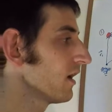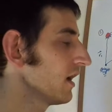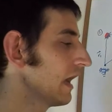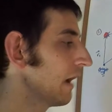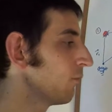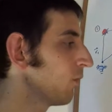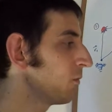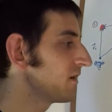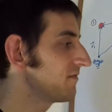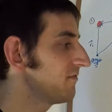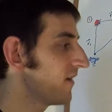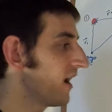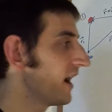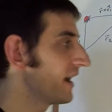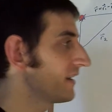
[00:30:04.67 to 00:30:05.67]
And what we
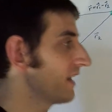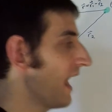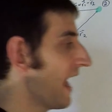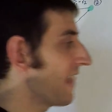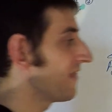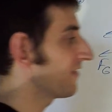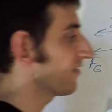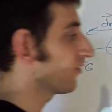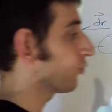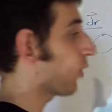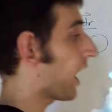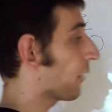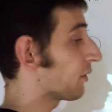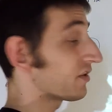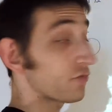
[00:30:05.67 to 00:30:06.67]
find, and this is
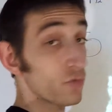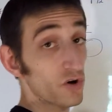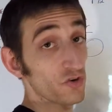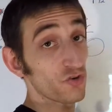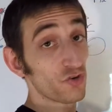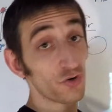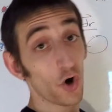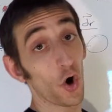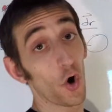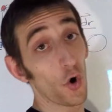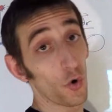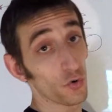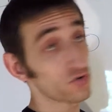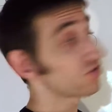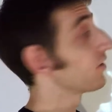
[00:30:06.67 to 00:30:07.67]
why we sort of
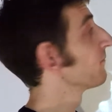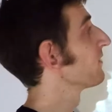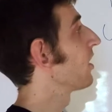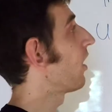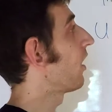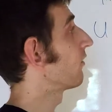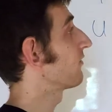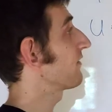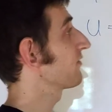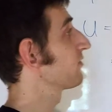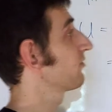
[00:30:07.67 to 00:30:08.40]
chose our reference